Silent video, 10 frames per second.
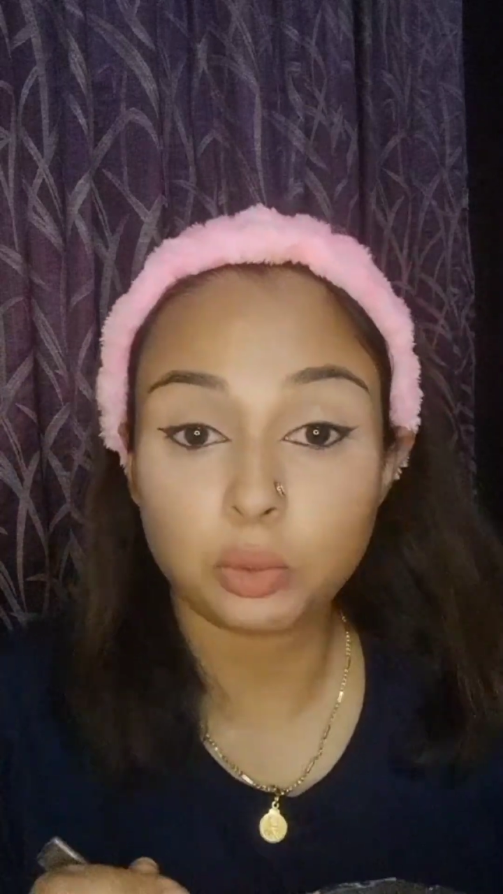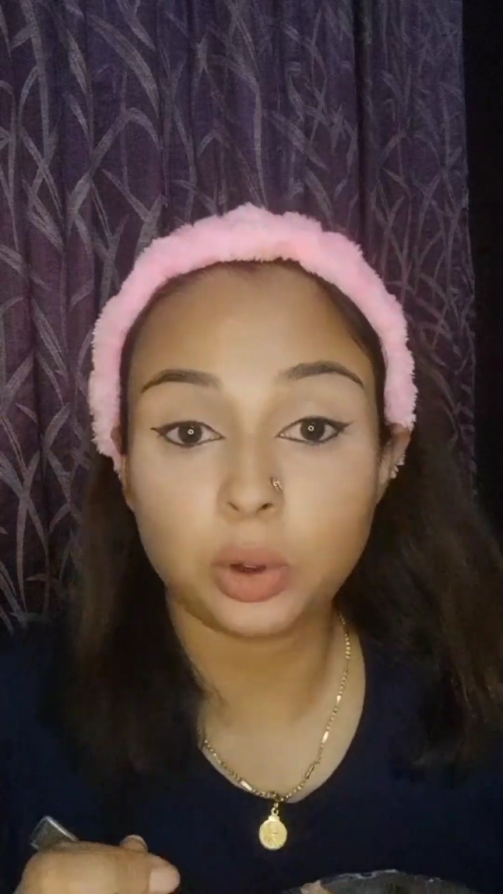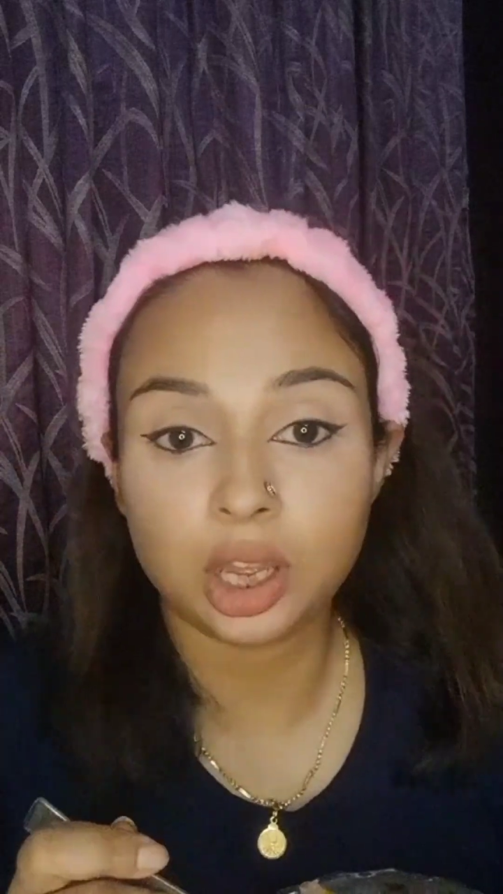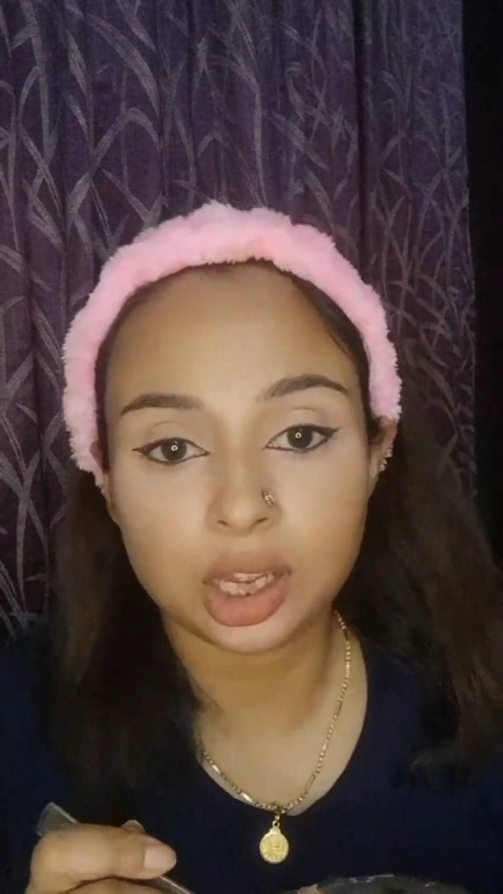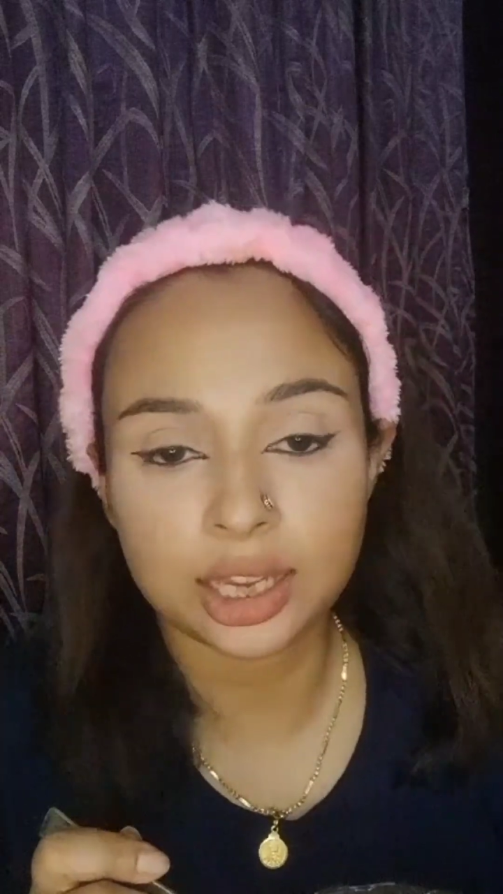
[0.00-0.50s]

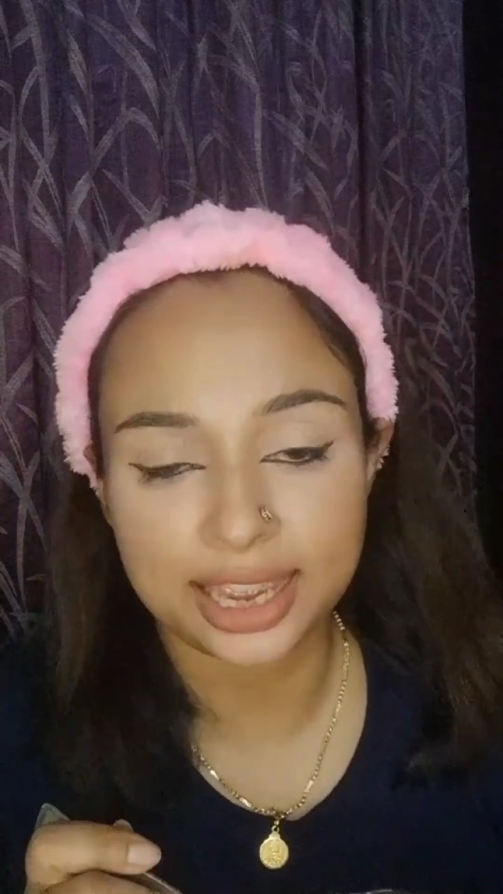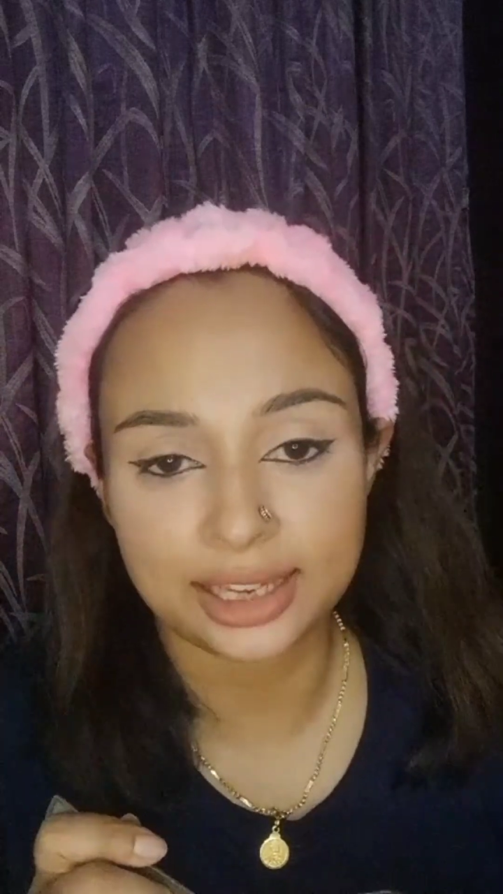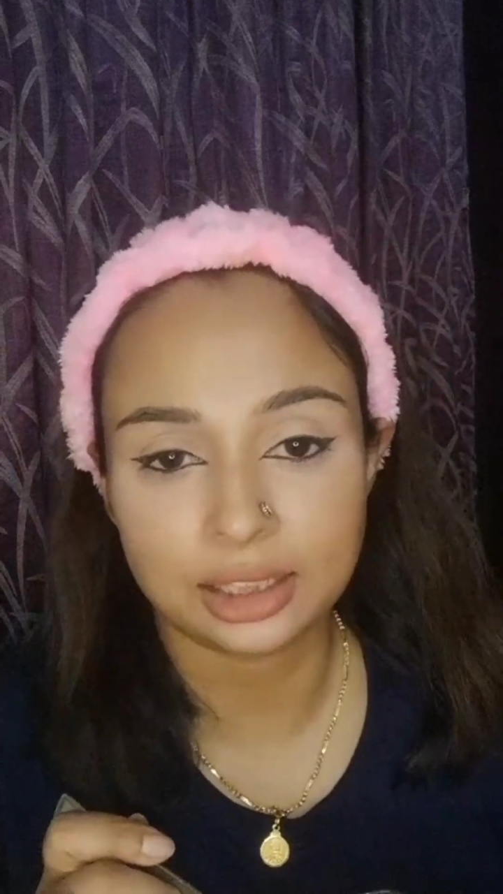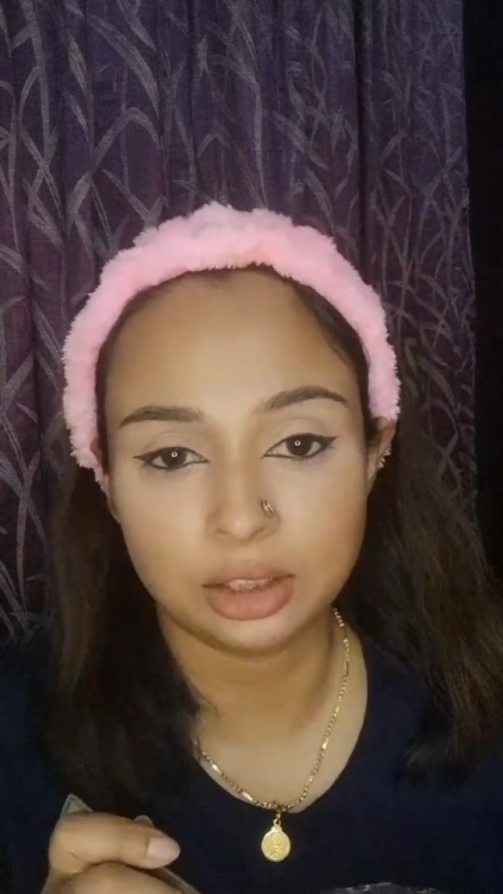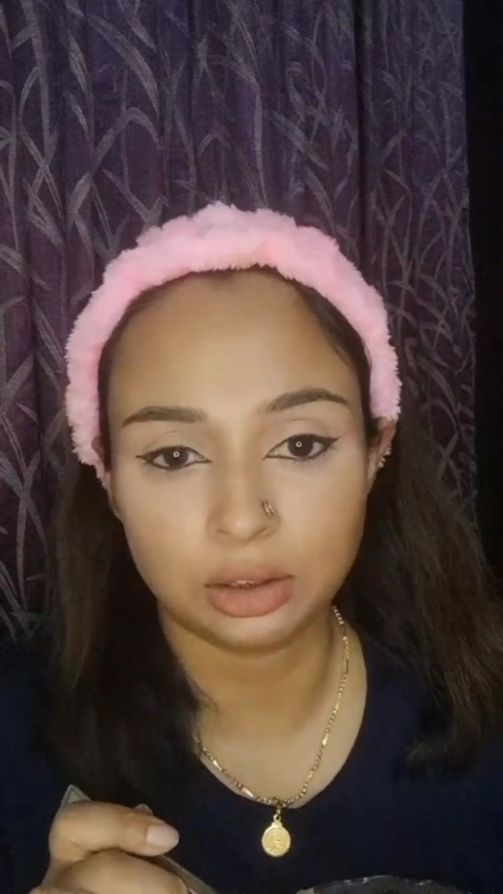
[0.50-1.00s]
work
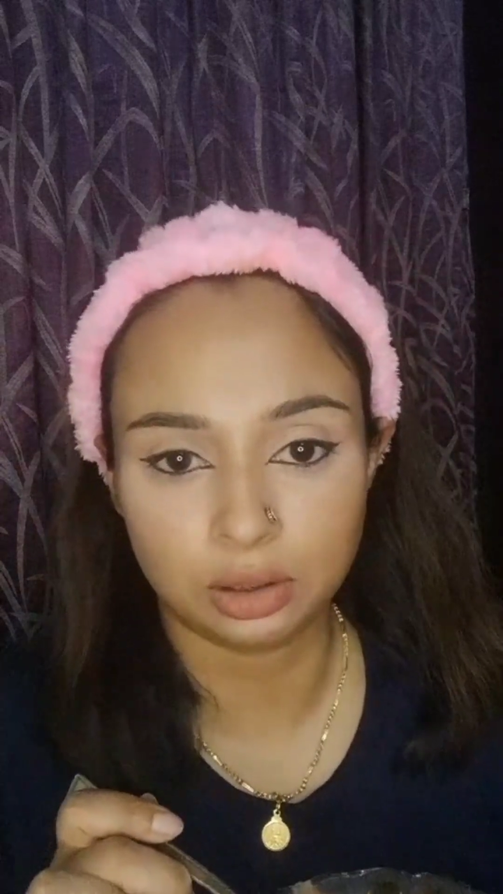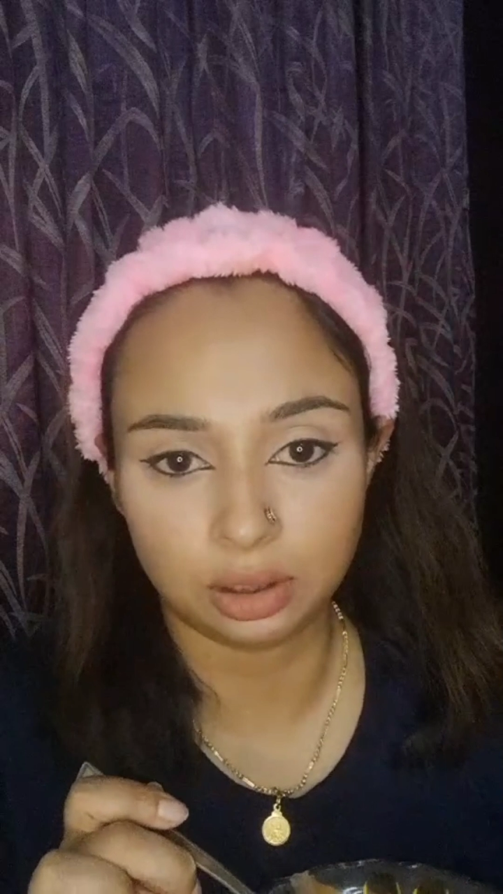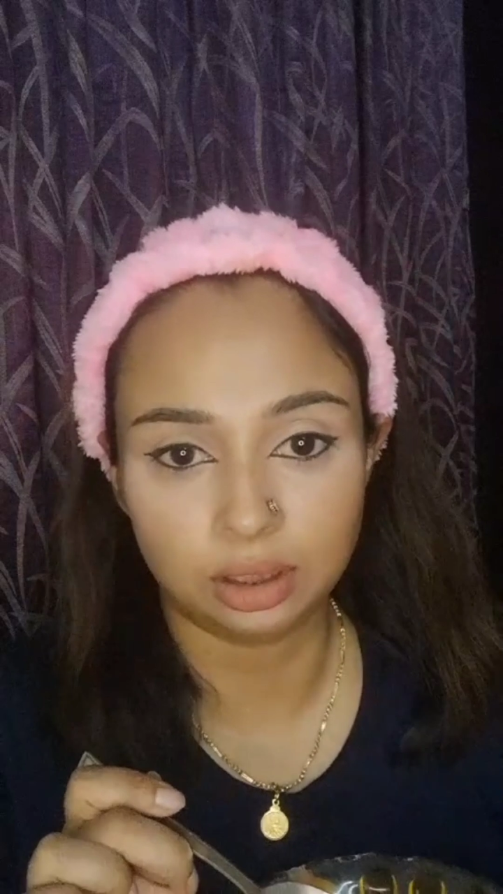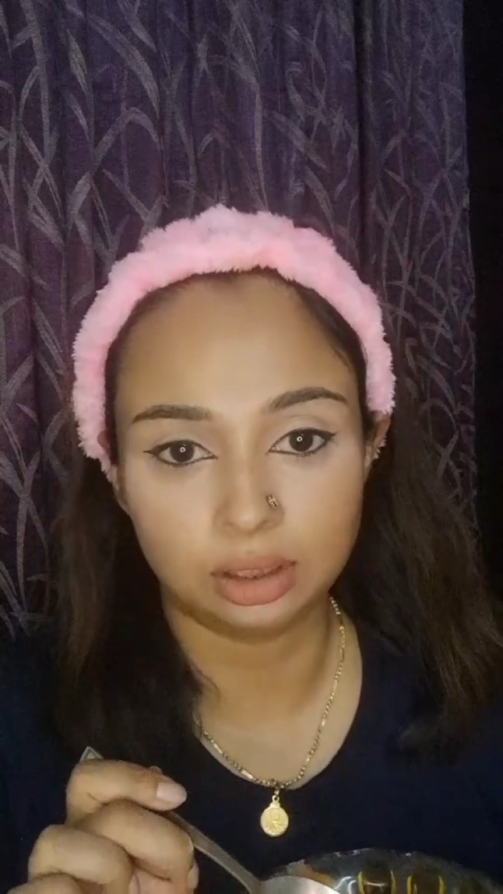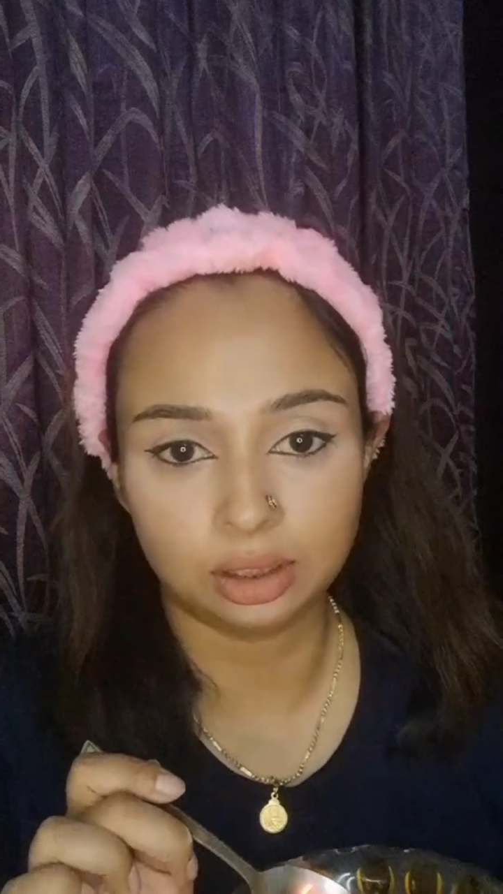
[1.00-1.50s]
as your